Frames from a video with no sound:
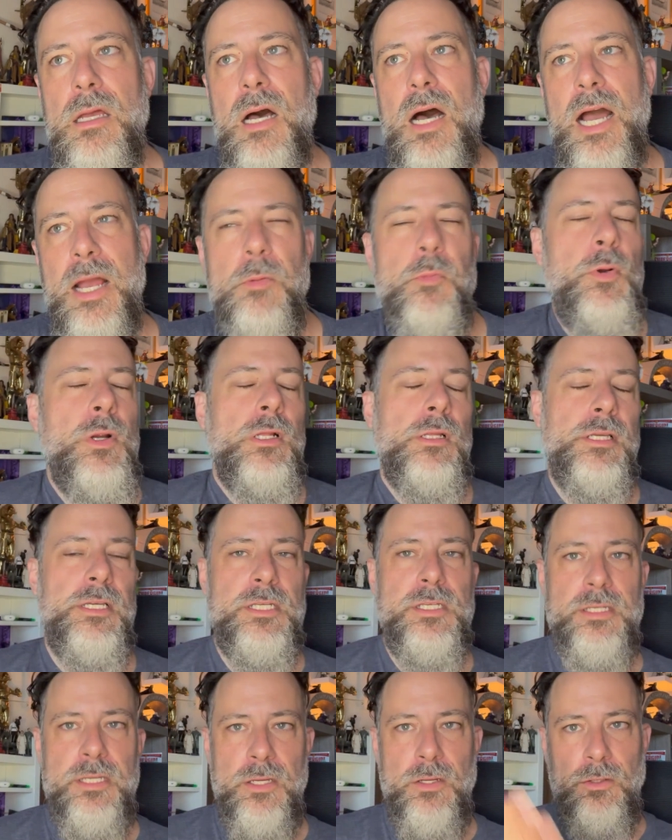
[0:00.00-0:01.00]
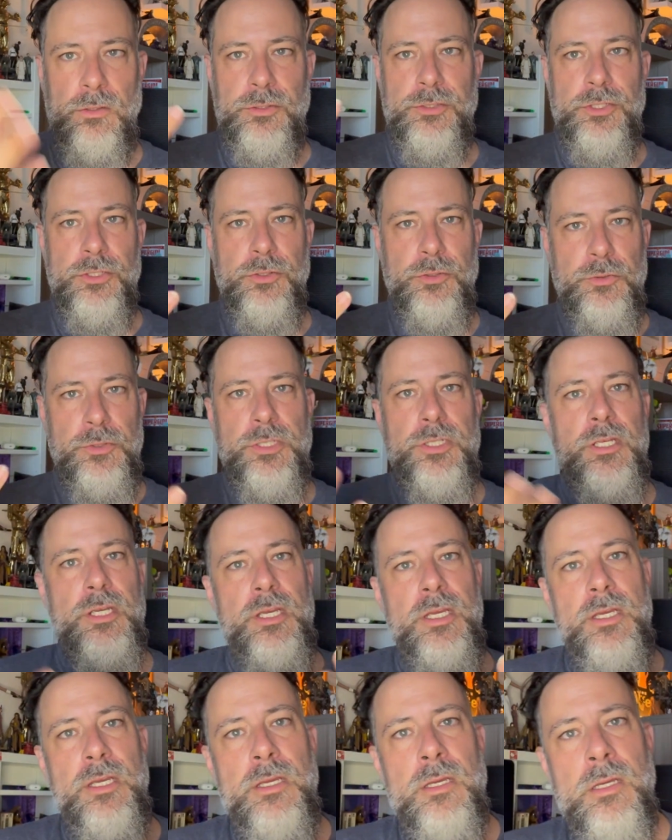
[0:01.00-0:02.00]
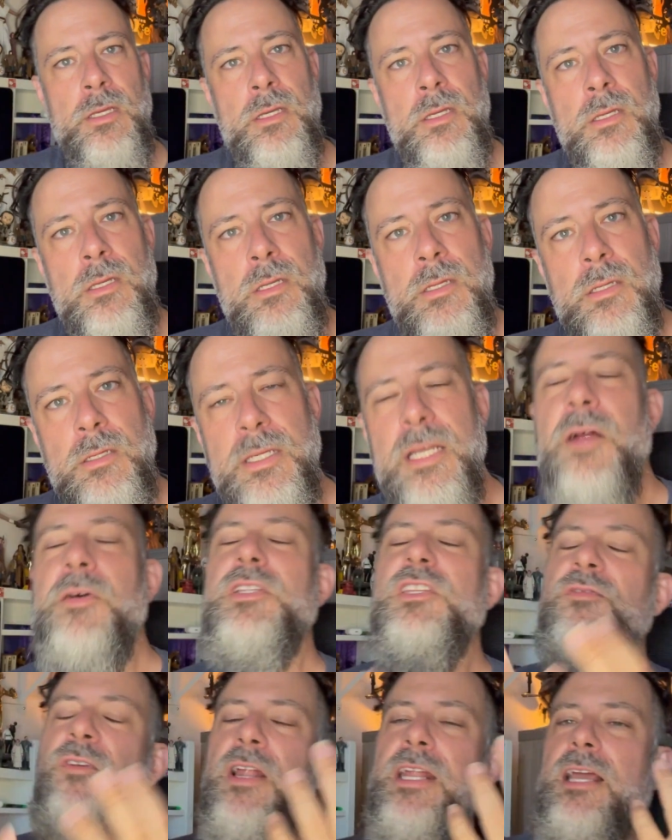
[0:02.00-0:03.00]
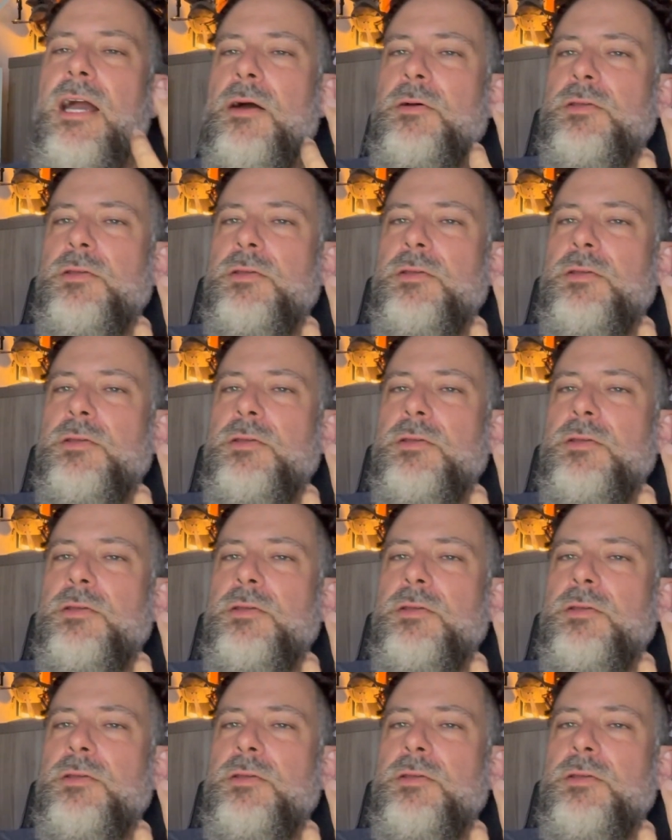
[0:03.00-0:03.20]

I really still do see, it's funny.